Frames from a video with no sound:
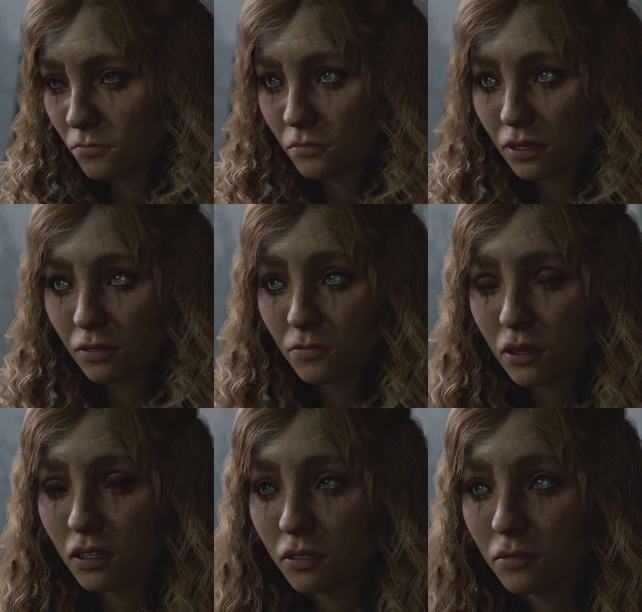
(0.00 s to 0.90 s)
Bring it
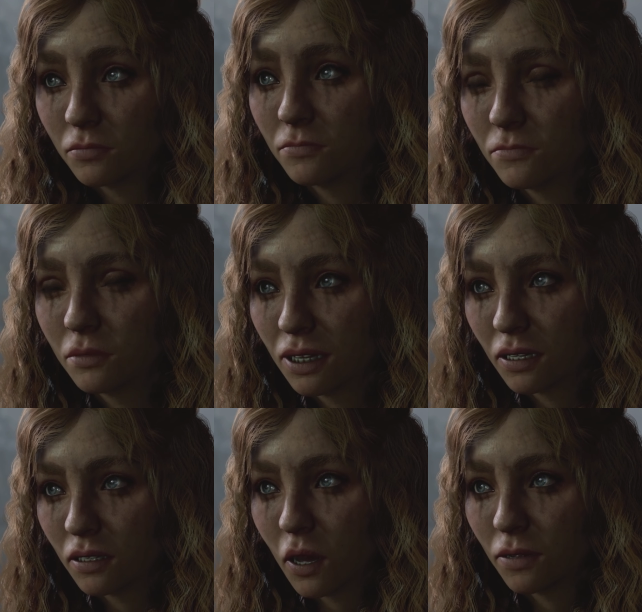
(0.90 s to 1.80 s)
back!
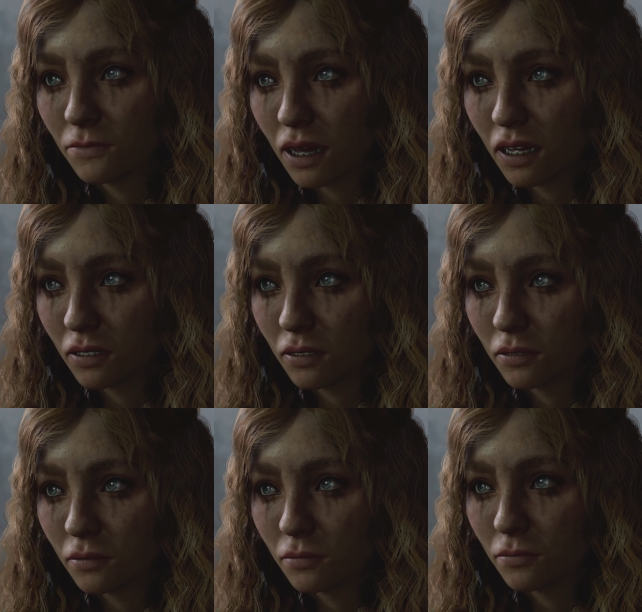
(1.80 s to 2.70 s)
Bring Connor back!
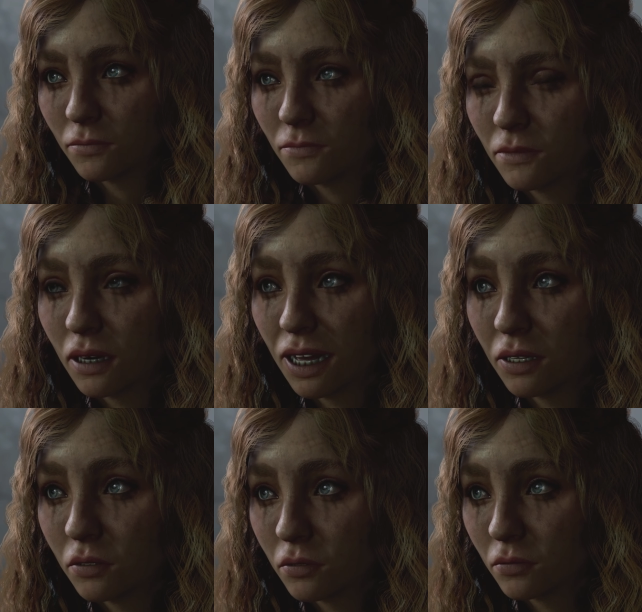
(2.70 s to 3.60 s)

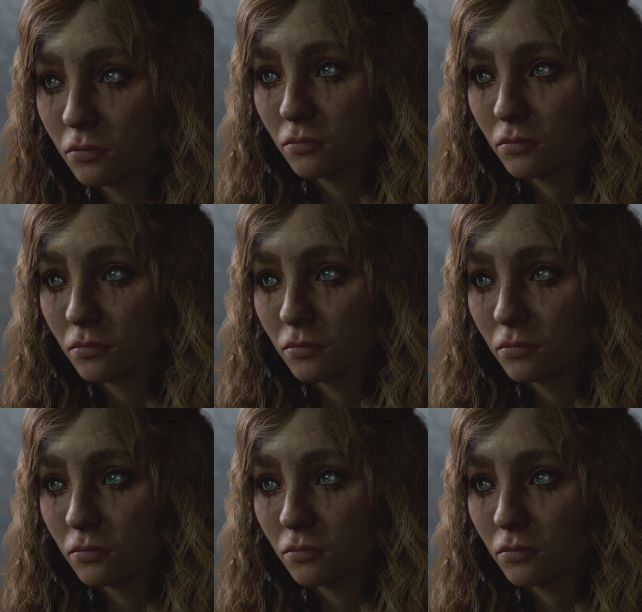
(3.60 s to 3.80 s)
Please!